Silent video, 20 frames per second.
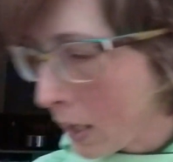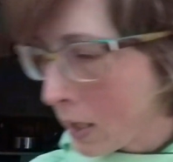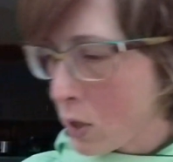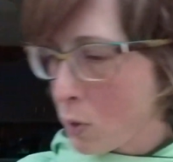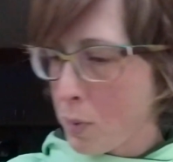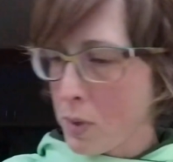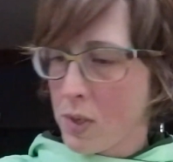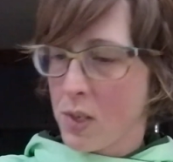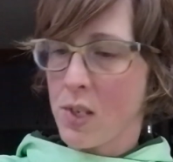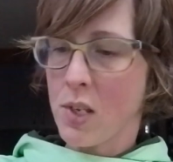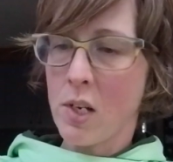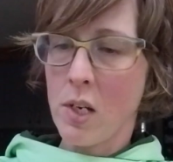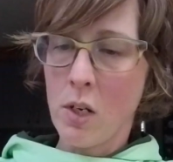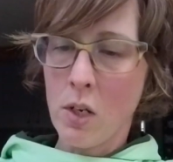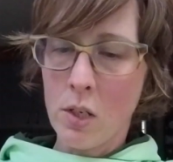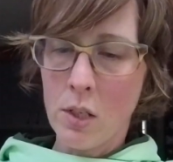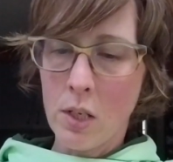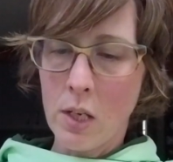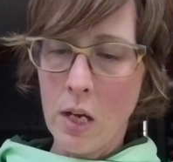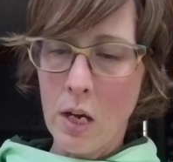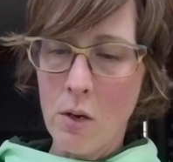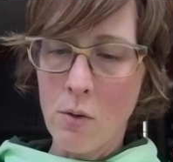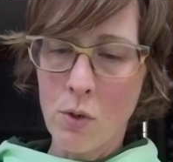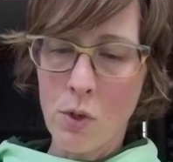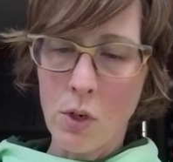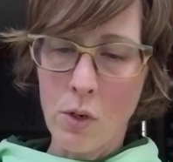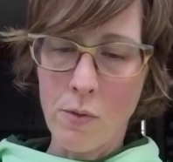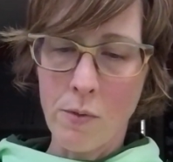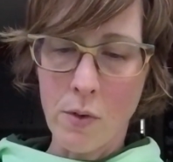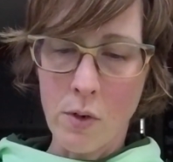It's been sitting on the
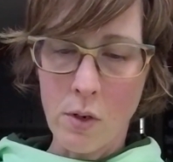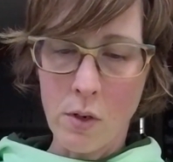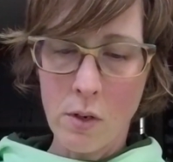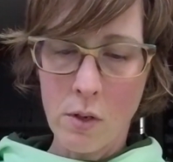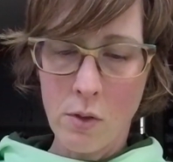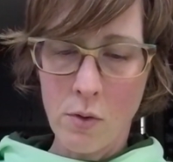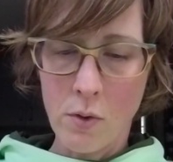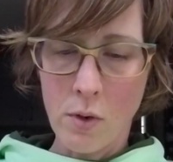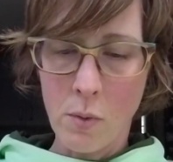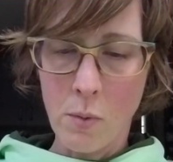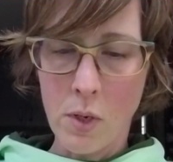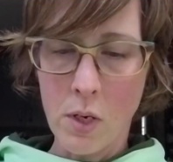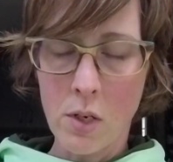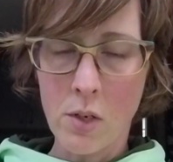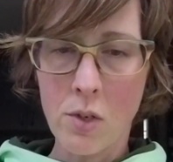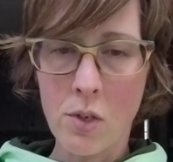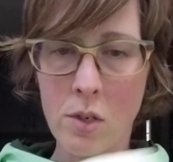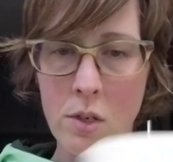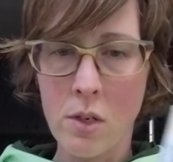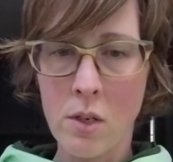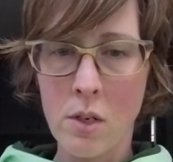counter for 3 weeks.